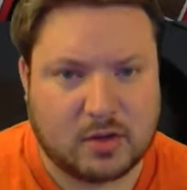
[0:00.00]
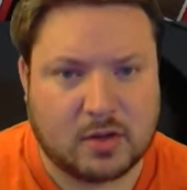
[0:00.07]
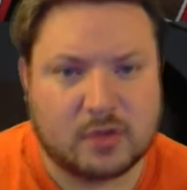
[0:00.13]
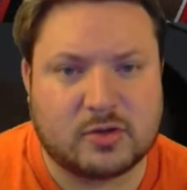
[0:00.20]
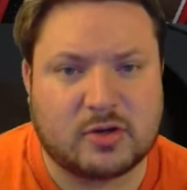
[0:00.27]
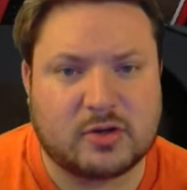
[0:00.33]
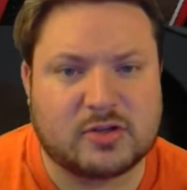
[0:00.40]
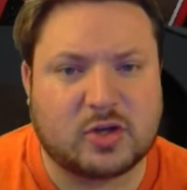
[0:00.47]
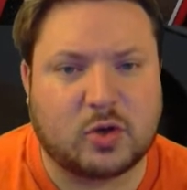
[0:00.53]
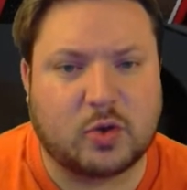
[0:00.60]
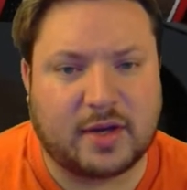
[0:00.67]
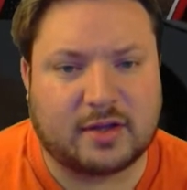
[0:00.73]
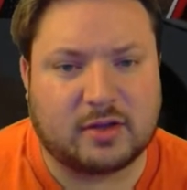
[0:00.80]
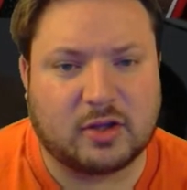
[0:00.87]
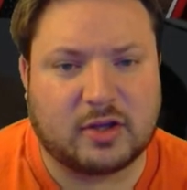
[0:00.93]
So here's a
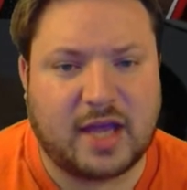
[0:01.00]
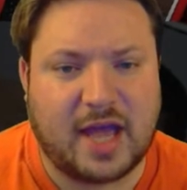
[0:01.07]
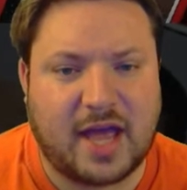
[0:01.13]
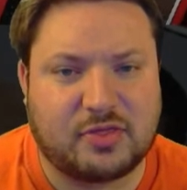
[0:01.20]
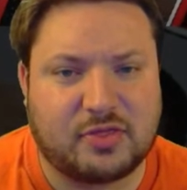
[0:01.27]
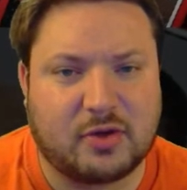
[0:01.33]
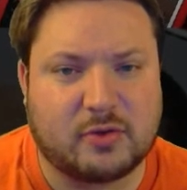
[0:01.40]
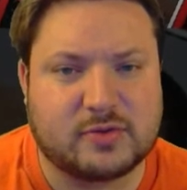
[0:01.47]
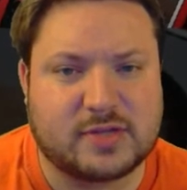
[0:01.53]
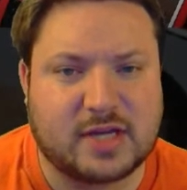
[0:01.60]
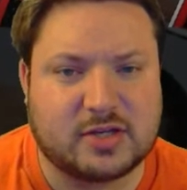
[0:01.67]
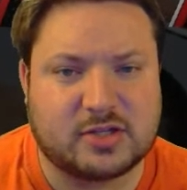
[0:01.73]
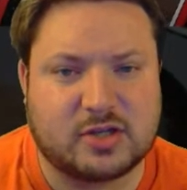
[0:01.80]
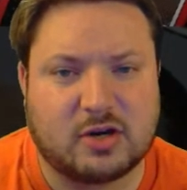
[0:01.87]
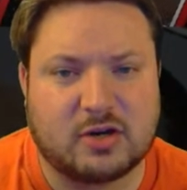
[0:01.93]
quick look at those
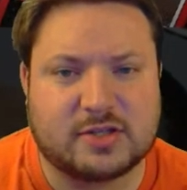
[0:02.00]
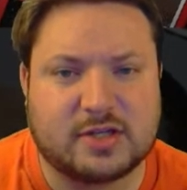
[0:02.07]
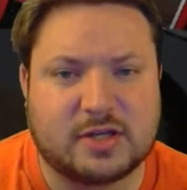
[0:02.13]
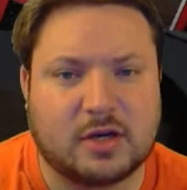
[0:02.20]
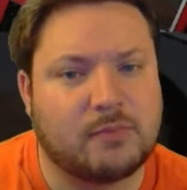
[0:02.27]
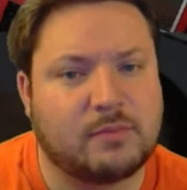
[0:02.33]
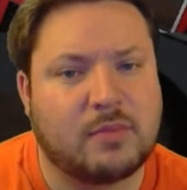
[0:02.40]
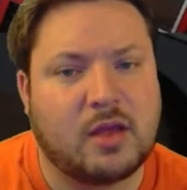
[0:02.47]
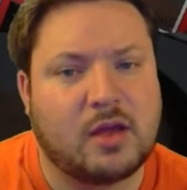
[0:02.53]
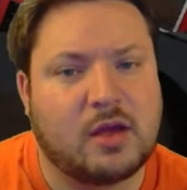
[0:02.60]
Edge cards here.